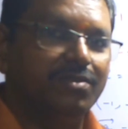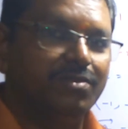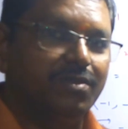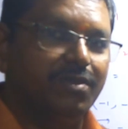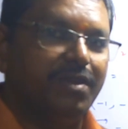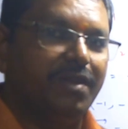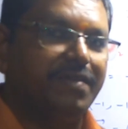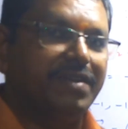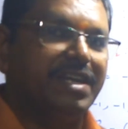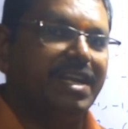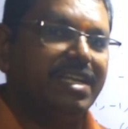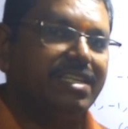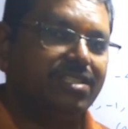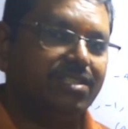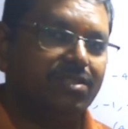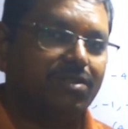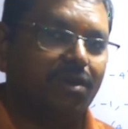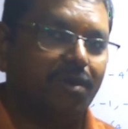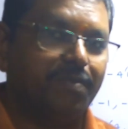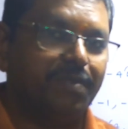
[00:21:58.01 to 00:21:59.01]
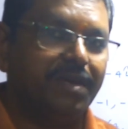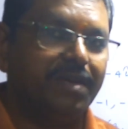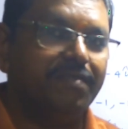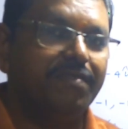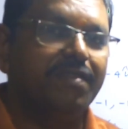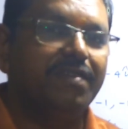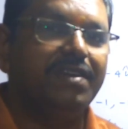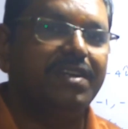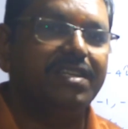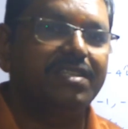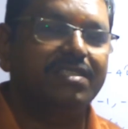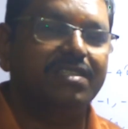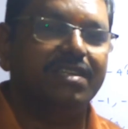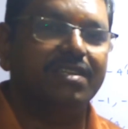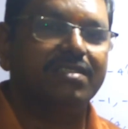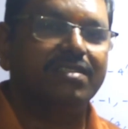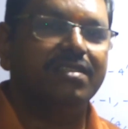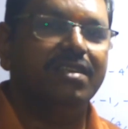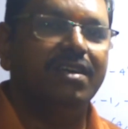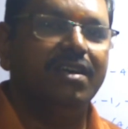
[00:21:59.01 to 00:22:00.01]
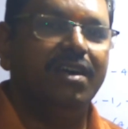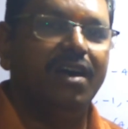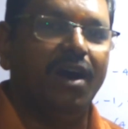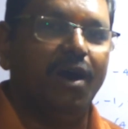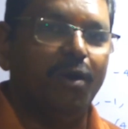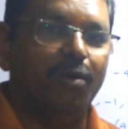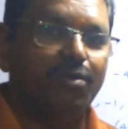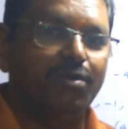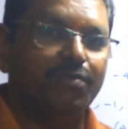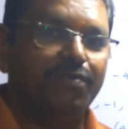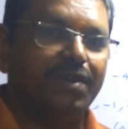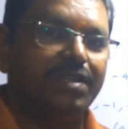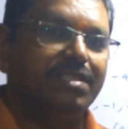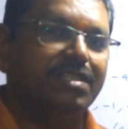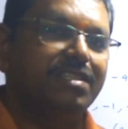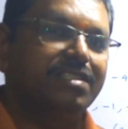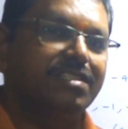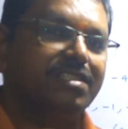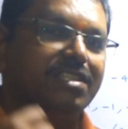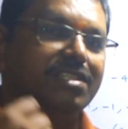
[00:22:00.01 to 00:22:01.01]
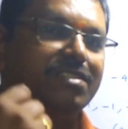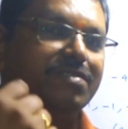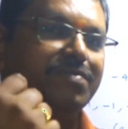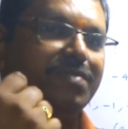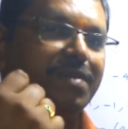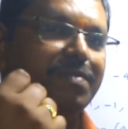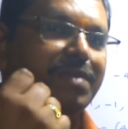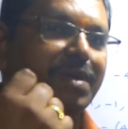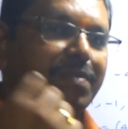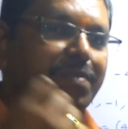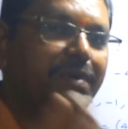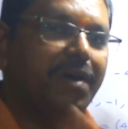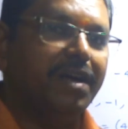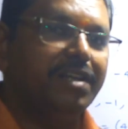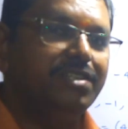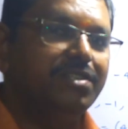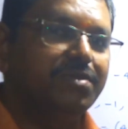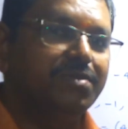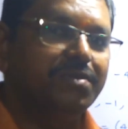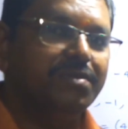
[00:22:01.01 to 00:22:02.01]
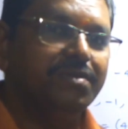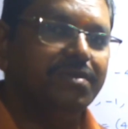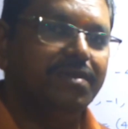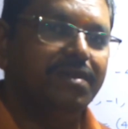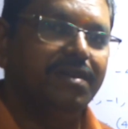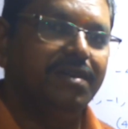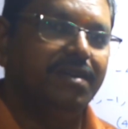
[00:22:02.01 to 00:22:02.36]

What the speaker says: So in our next topic, we will discuss how to find the distance from a point to,